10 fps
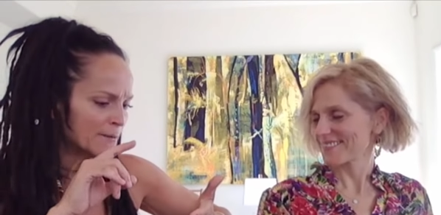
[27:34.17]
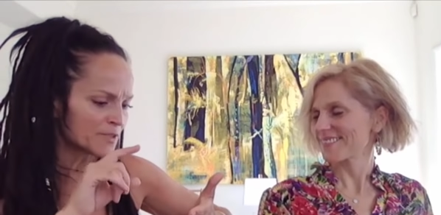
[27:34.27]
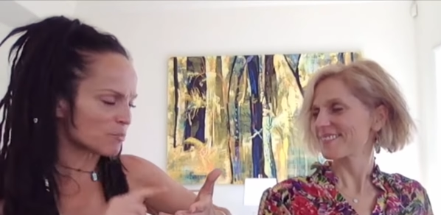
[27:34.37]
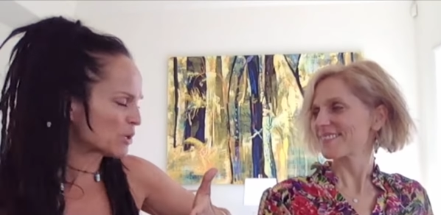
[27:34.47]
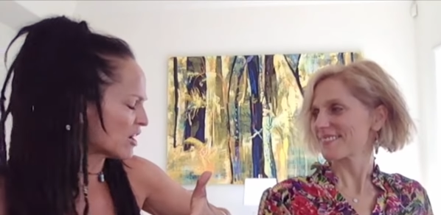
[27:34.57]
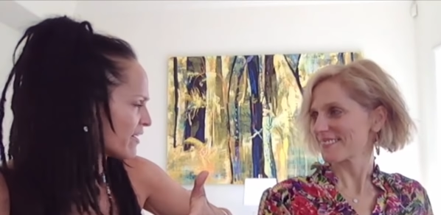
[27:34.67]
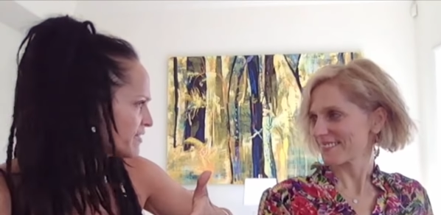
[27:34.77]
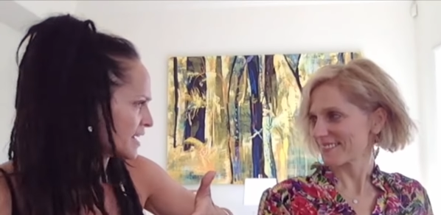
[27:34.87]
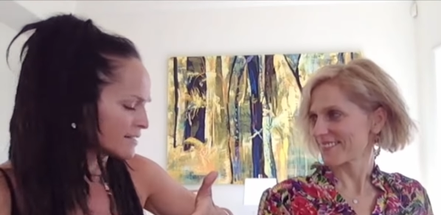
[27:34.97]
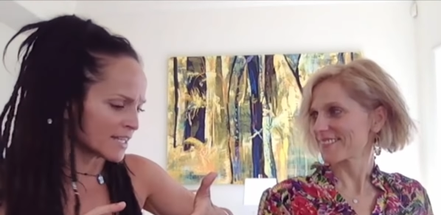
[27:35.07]
Speaker 1: to be
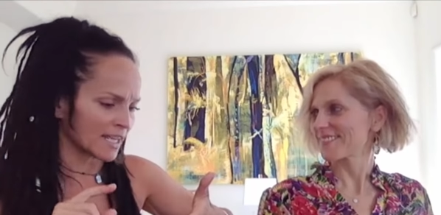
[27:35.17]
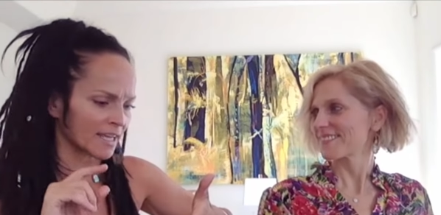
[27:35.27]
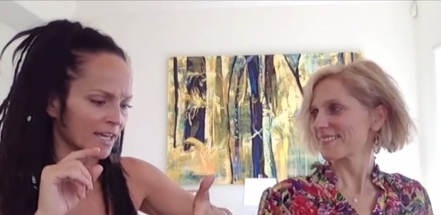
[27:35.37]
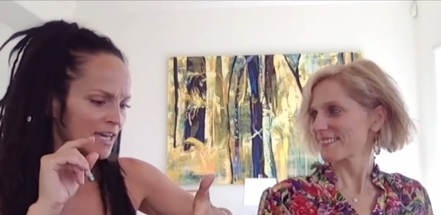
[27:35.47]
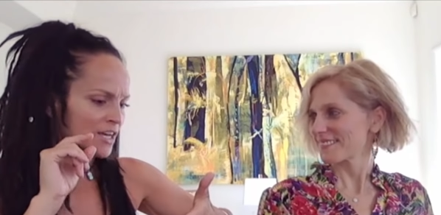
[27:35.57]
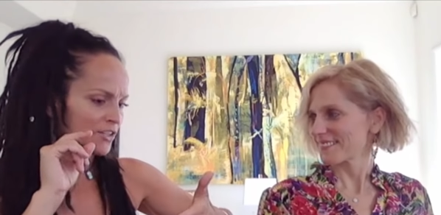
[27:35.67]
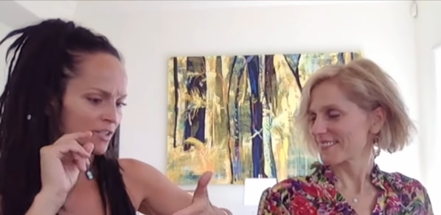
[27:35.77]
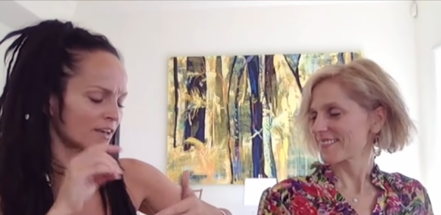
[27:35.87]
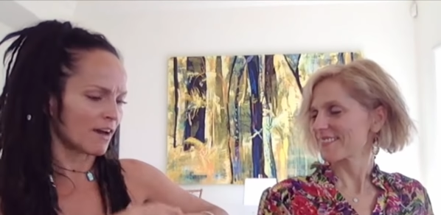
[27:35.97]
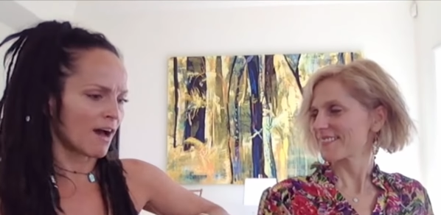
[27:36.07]
authentic
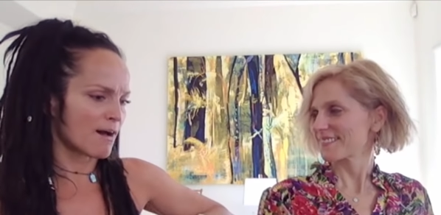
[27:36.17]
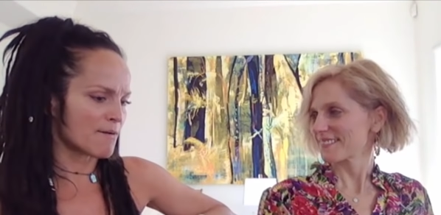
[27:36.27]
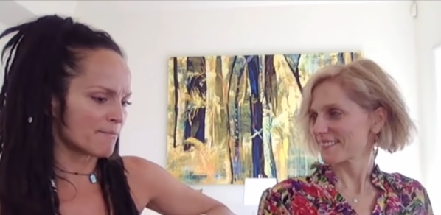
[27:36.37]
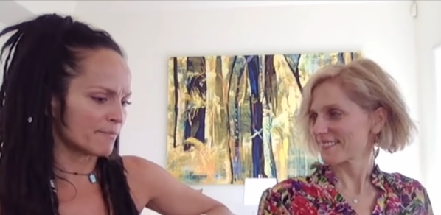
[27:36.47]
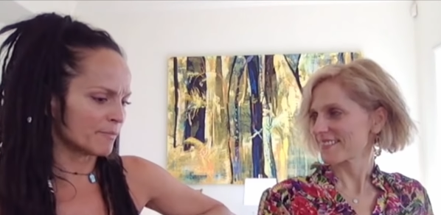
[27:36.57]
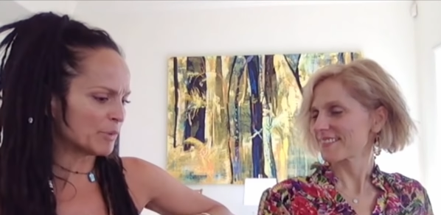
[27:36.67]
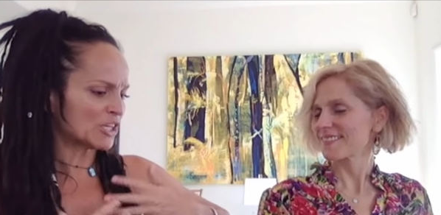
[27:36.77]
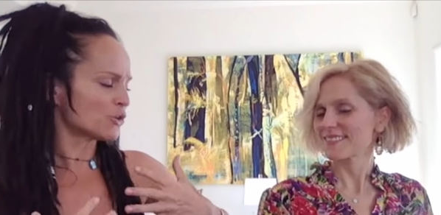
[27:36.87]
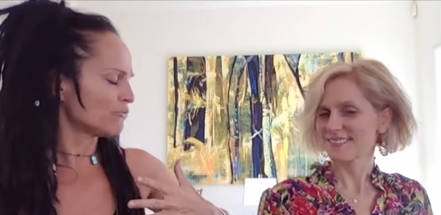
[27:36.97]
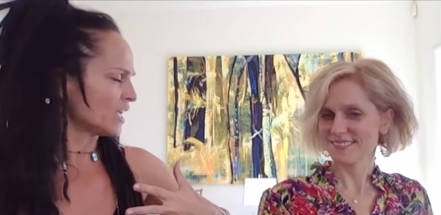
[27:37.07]
to um, be
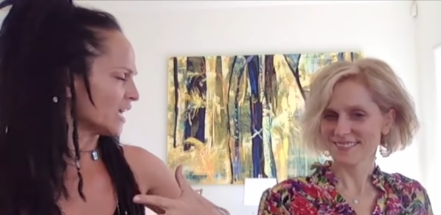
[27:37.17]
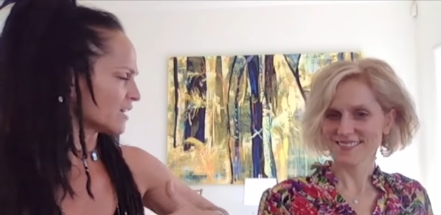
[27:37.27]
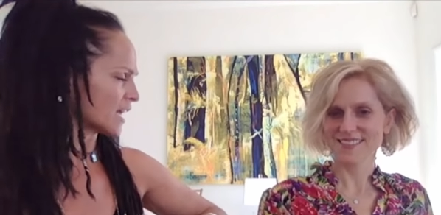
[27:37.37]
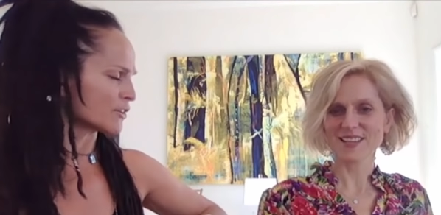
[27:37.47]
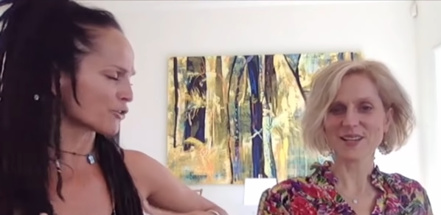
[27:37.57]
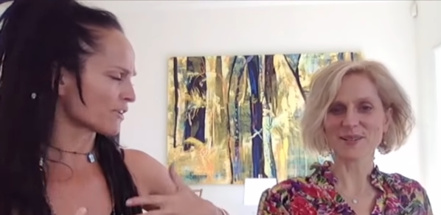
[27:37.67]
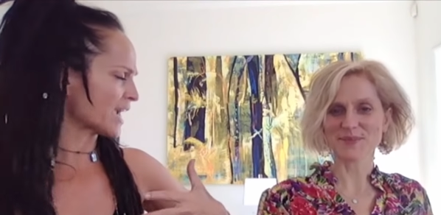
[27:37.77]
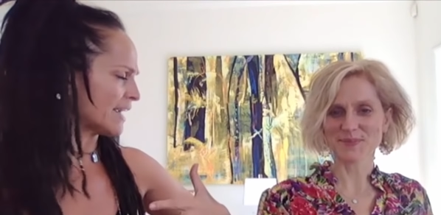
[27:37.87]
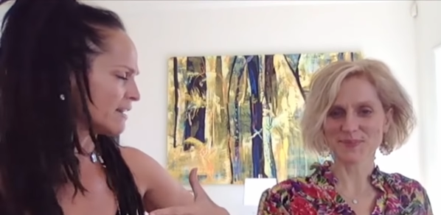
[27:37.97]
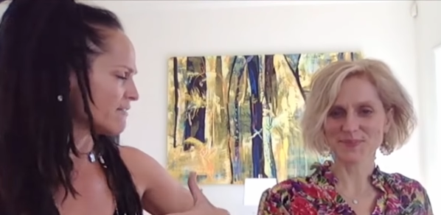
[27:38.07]
unique and
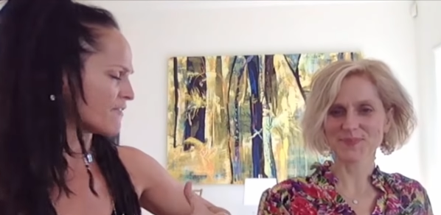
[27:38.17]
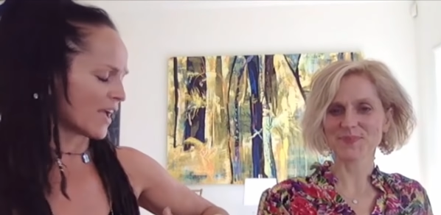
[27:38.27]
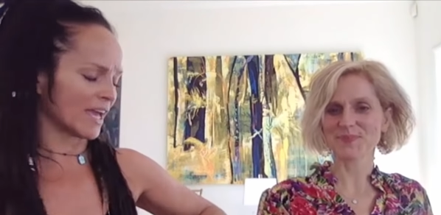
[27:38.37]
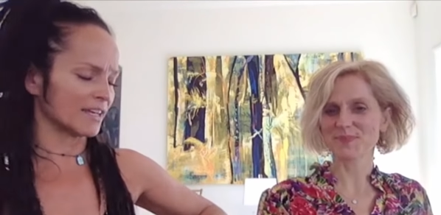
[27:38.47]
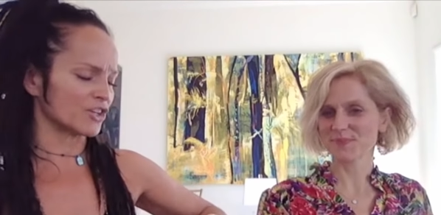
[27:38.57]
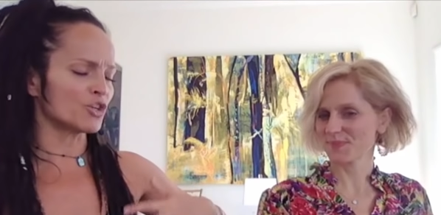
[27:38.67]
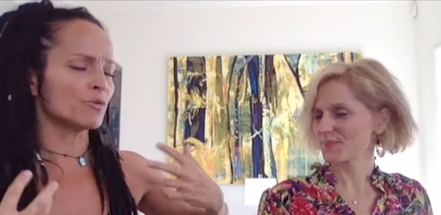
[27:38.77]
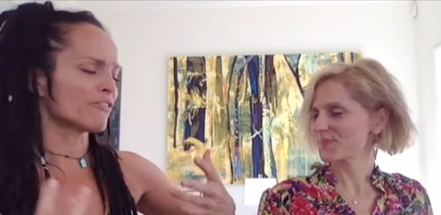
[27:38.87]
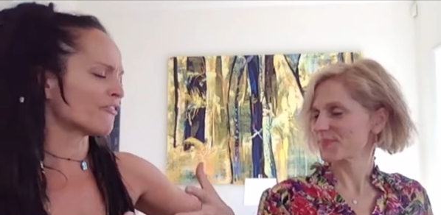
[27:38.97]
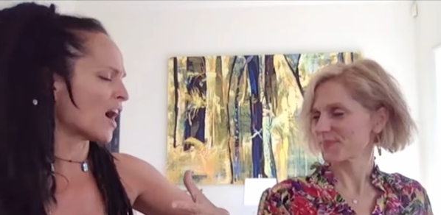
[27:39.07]
creative and
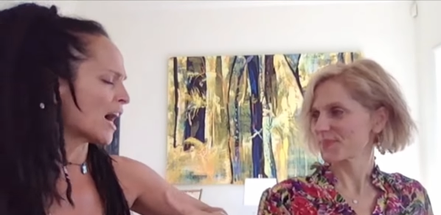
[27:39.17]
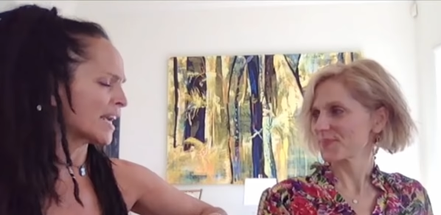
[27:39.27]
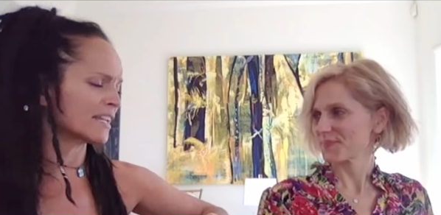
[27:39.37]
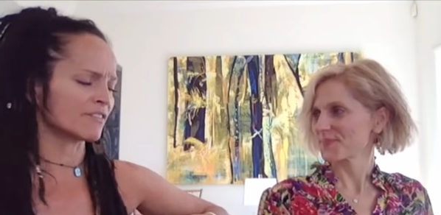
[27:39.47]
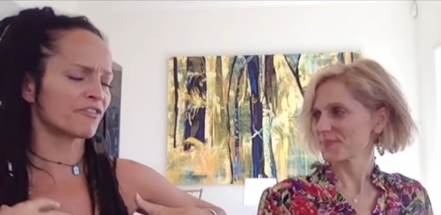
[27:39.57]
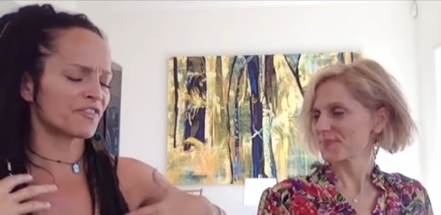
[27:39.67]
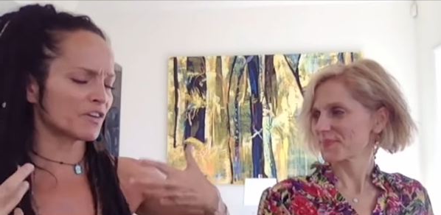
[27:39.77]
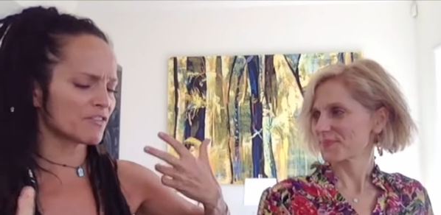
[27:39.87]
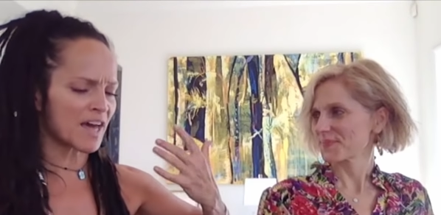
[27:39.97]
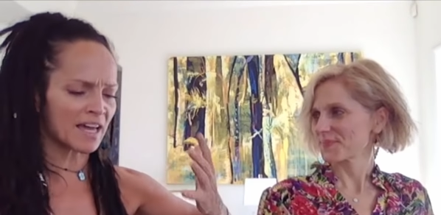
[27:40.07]
unified and
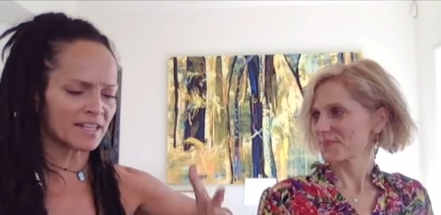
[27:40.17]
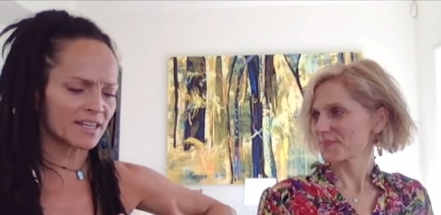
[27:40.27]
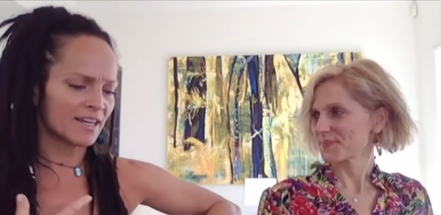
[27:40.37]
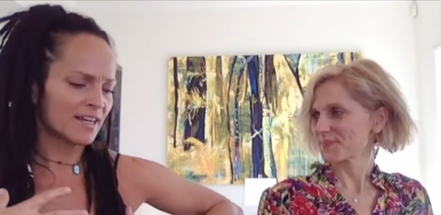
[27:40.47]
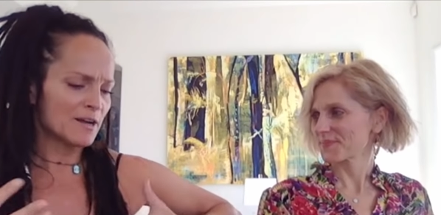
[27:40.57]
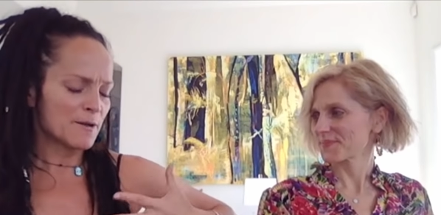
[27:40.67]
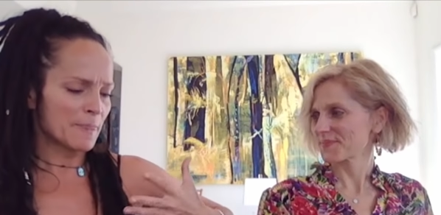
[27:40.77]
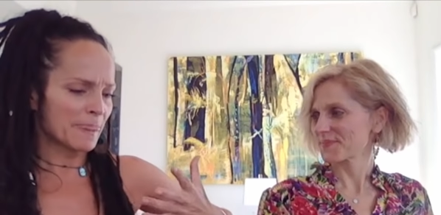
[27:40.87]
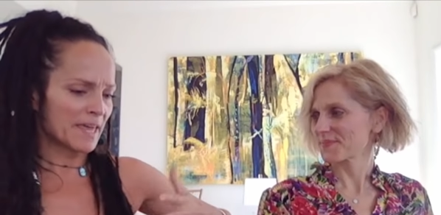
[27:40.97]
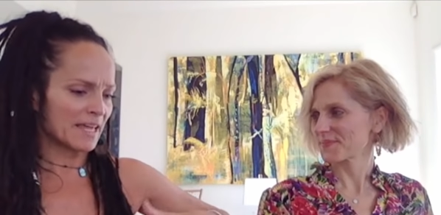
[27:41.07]
feel that
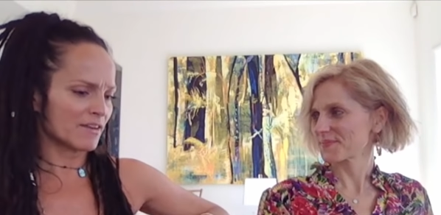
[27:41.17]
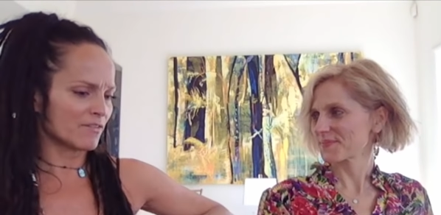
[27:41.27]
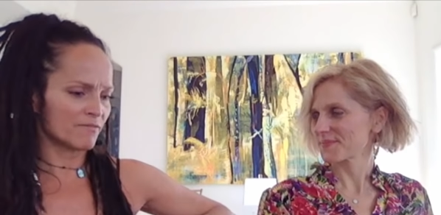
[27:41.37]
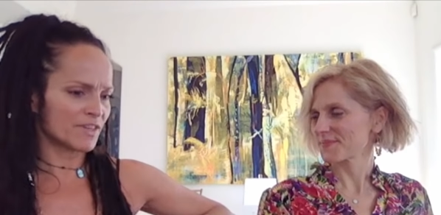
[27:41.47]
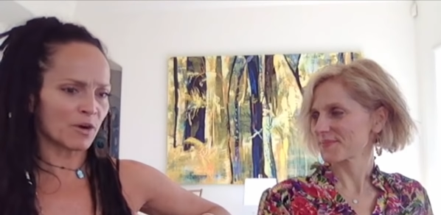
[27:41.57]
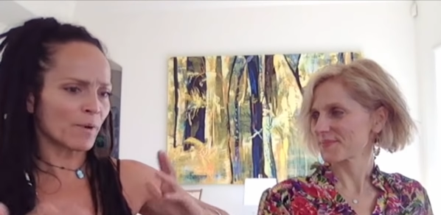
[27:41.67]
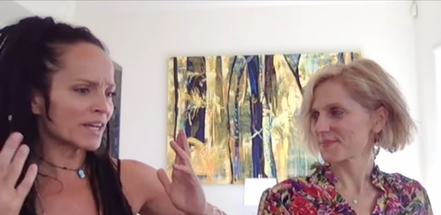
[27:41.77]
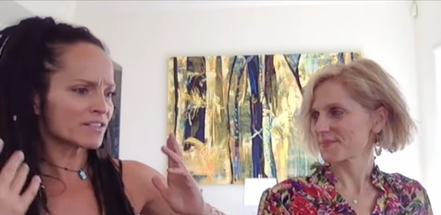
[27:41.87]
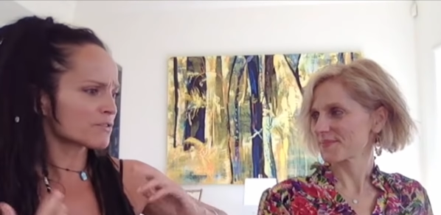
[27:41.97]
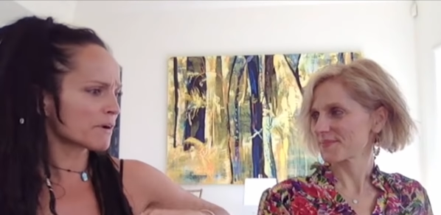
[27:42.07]
that their way
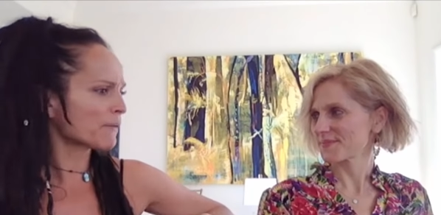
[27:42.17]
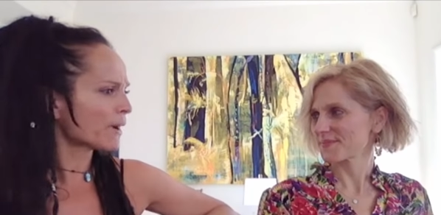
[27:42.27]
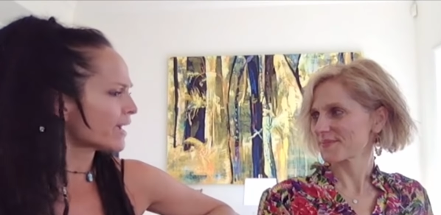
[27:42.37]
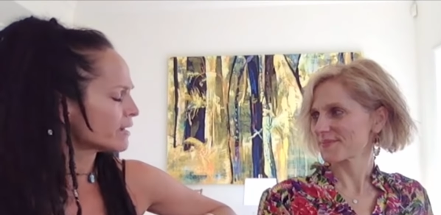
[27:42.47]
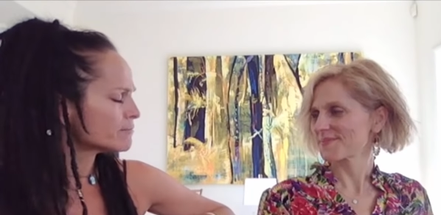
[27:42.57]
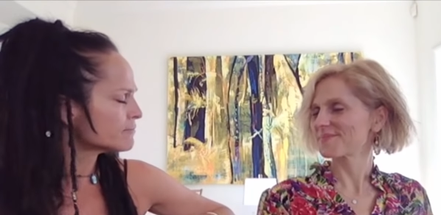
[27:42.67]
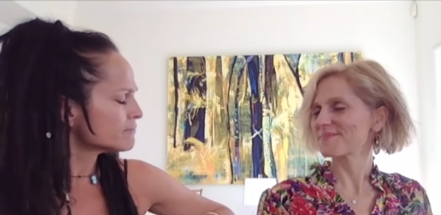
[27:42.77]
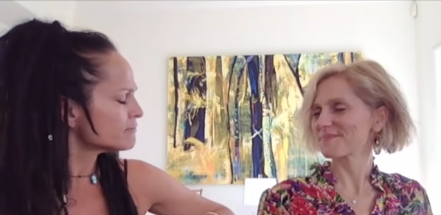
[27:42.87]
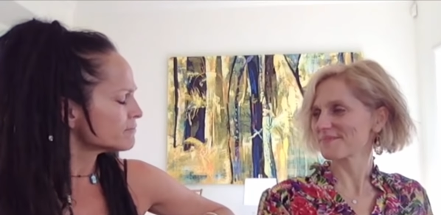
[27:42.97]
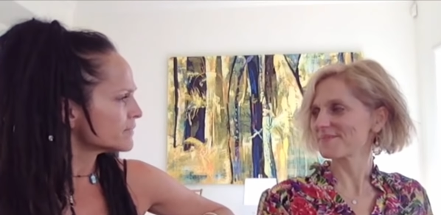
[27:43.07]
is the right way mm-hmm.